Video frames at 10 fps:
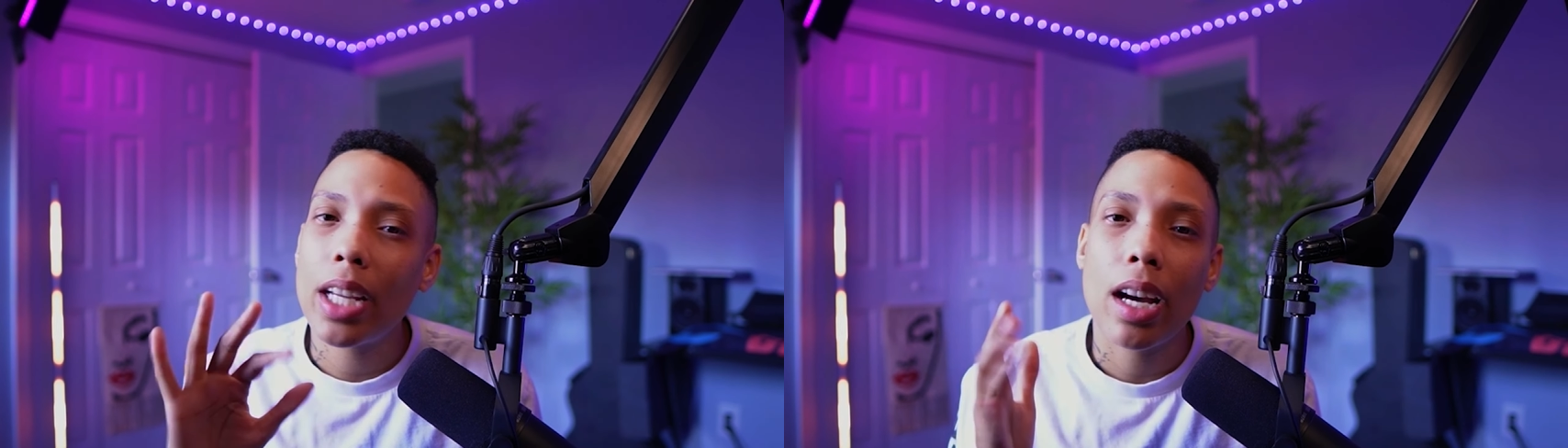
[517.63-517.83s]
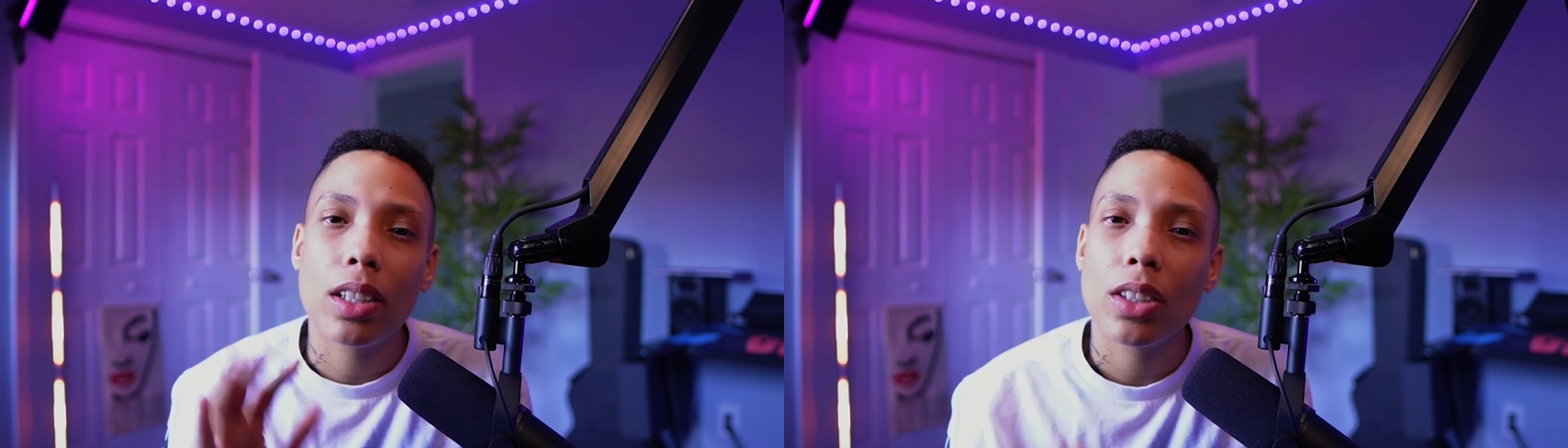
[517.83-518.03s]

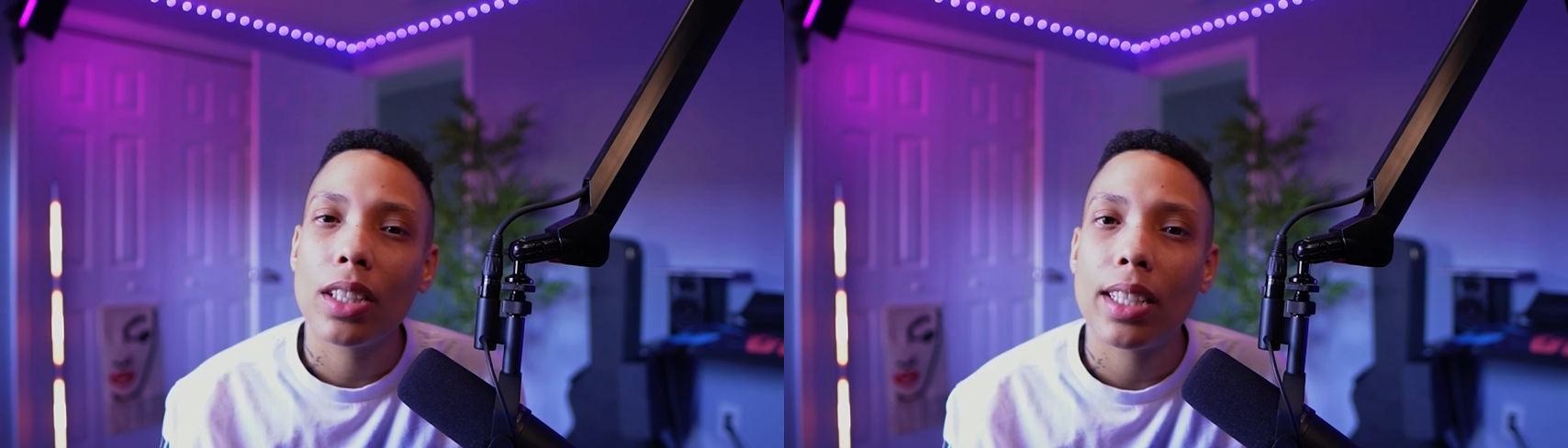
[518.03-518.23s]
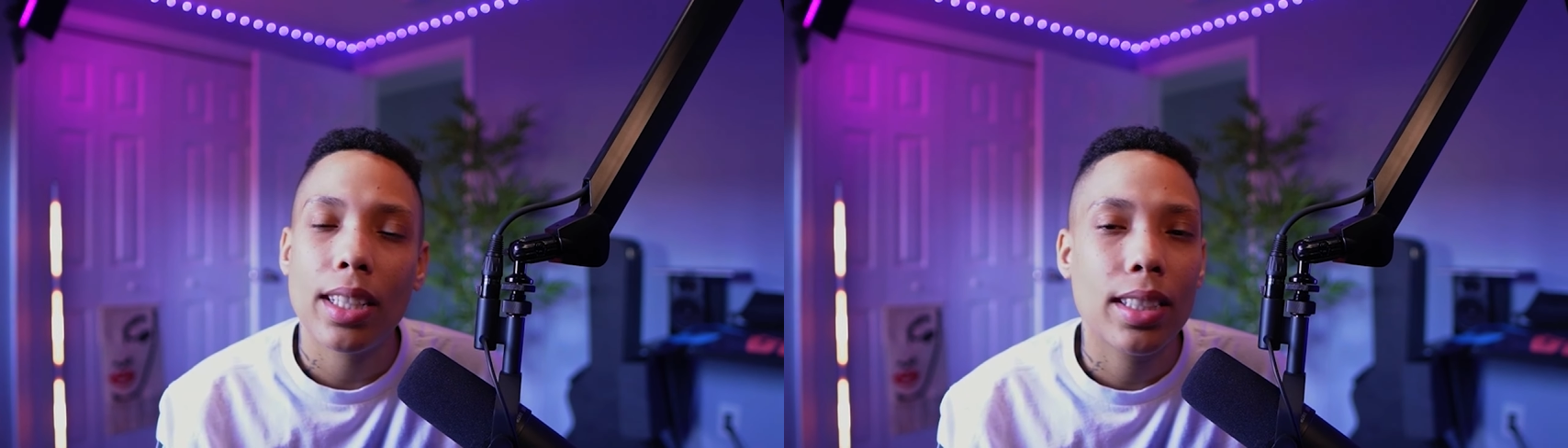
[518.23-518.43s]
nail
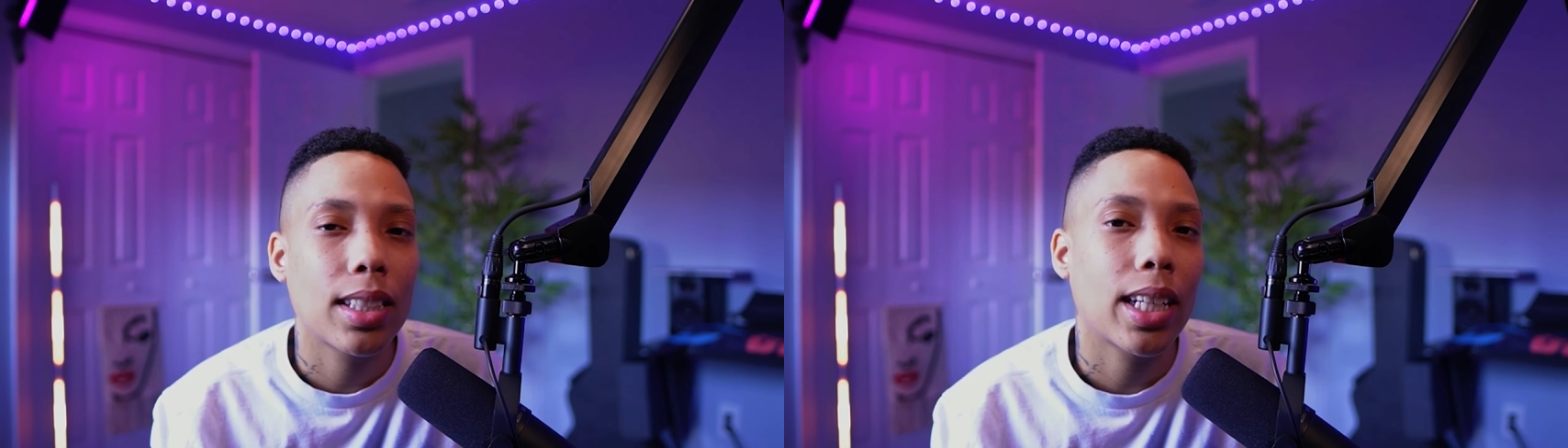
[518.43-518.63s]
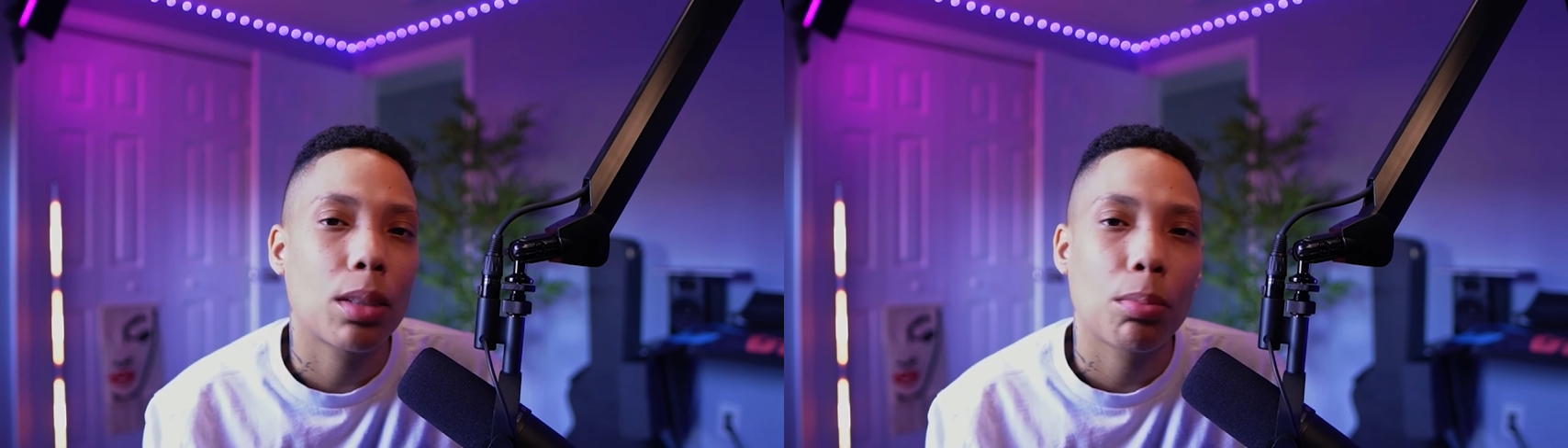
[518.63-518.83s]
down your
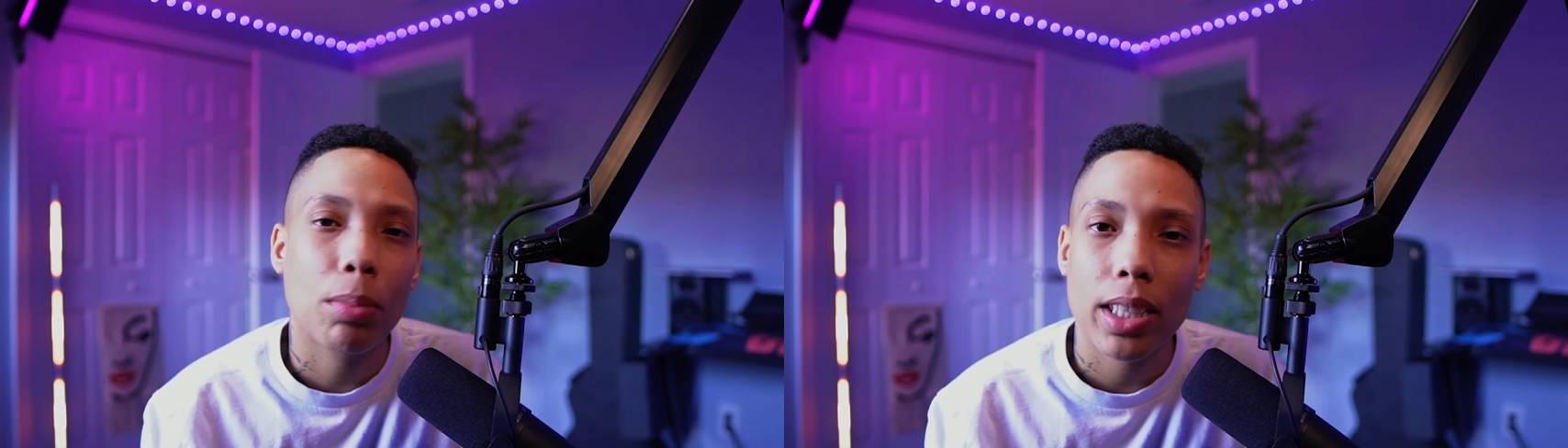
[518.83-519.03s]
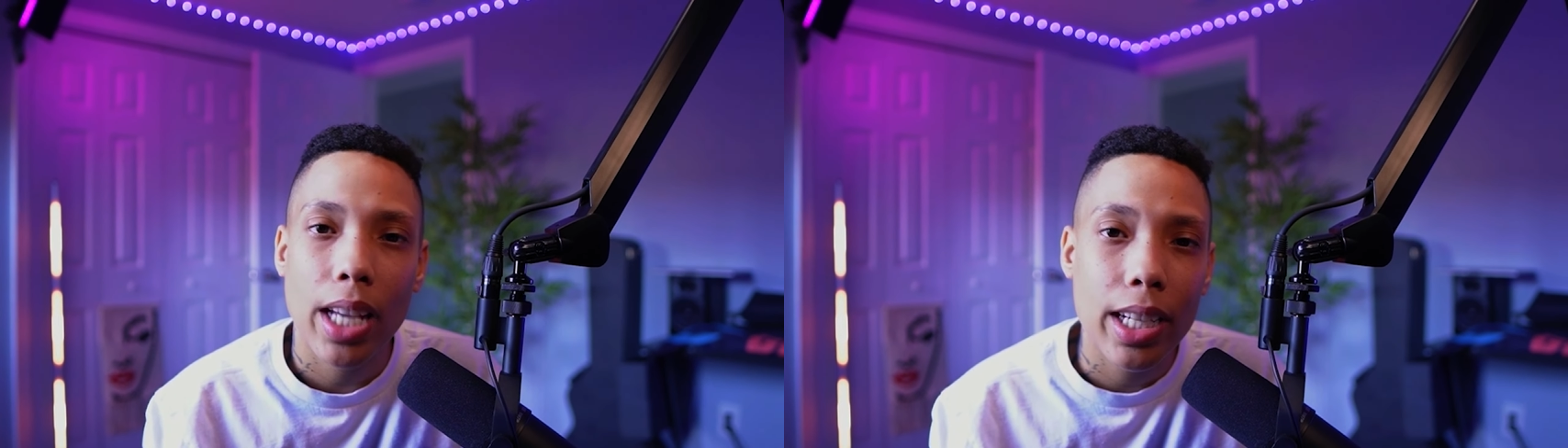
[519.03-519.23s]
needs
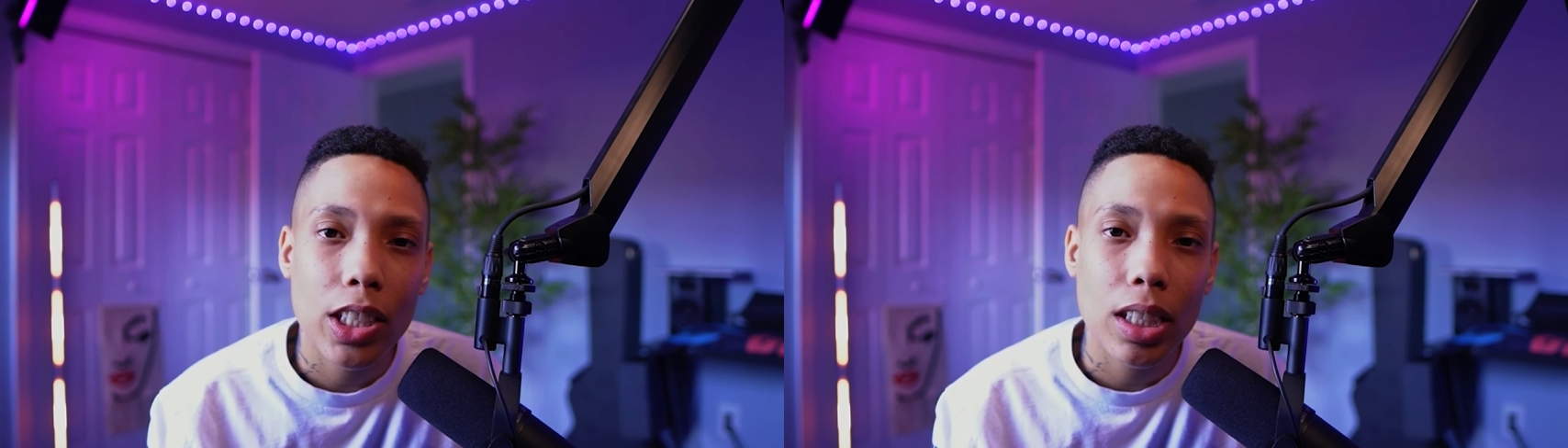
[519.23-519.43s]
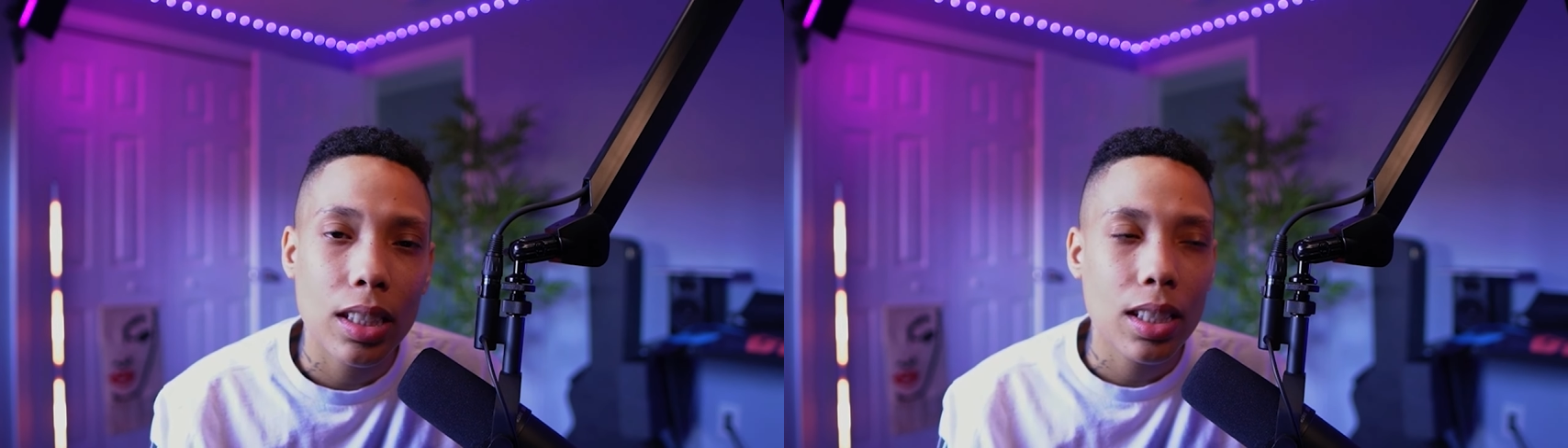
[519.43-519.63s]
and
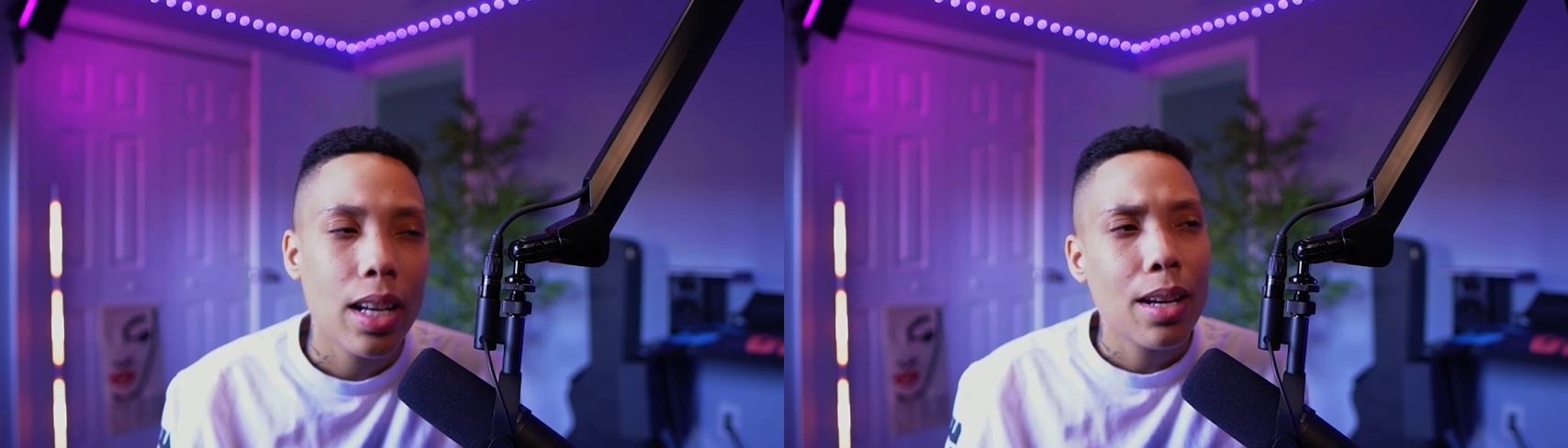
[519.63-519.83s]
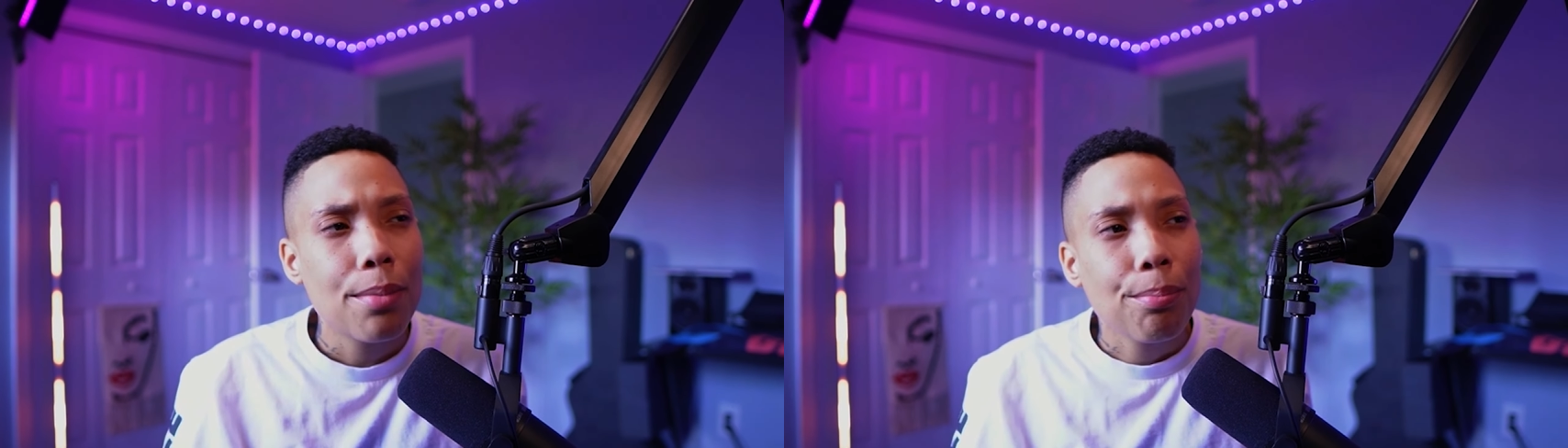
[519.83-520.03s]

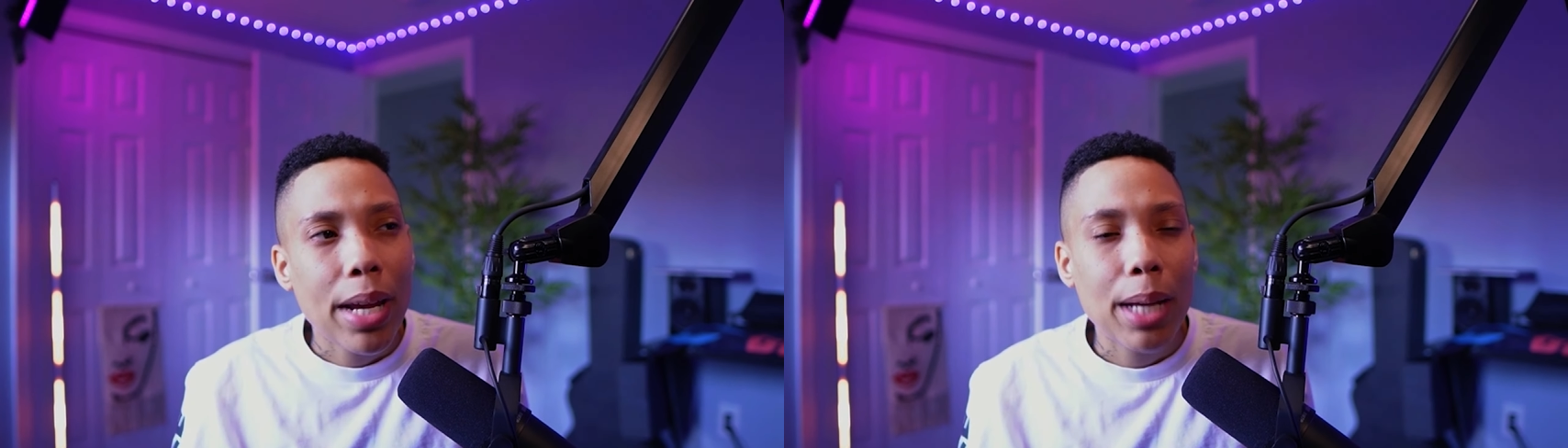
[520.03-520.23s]
expectations,